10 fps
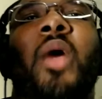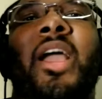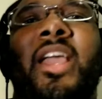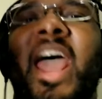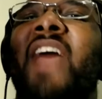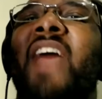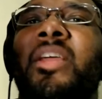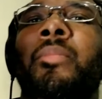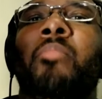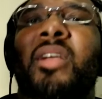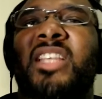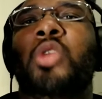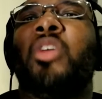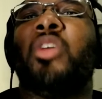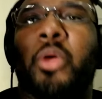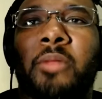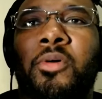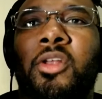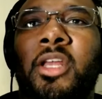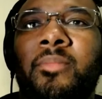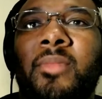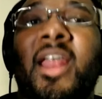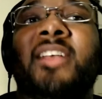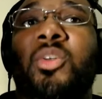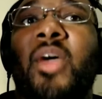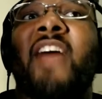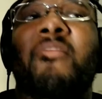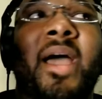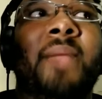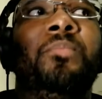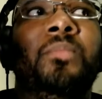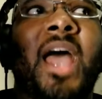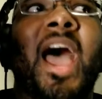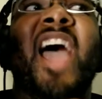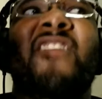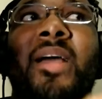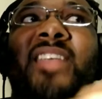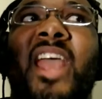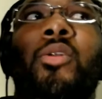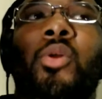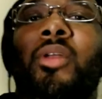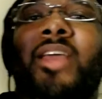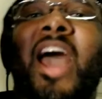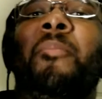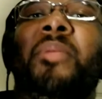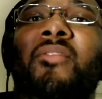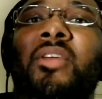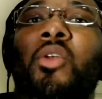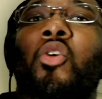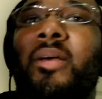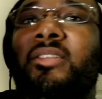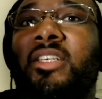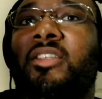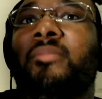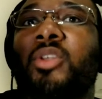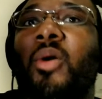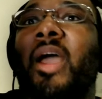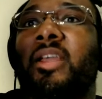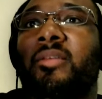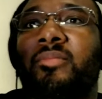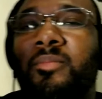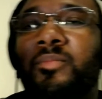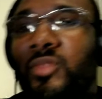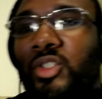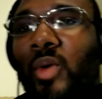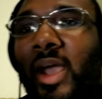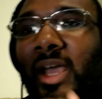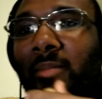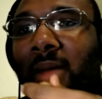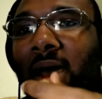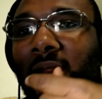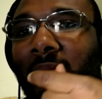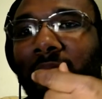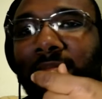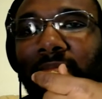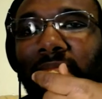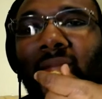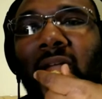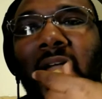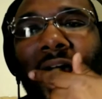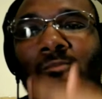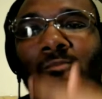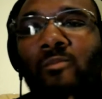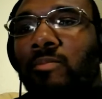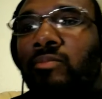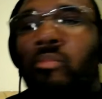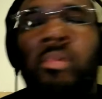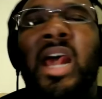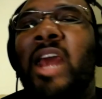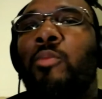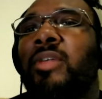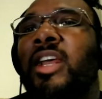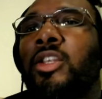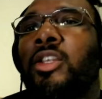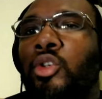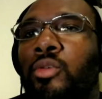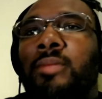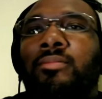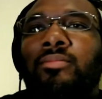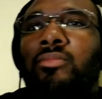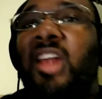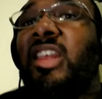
could have it because I knew they were gonna pull it, and I still have my downloaded copy of it on my system so I can mod it. But I don't plan to, but because I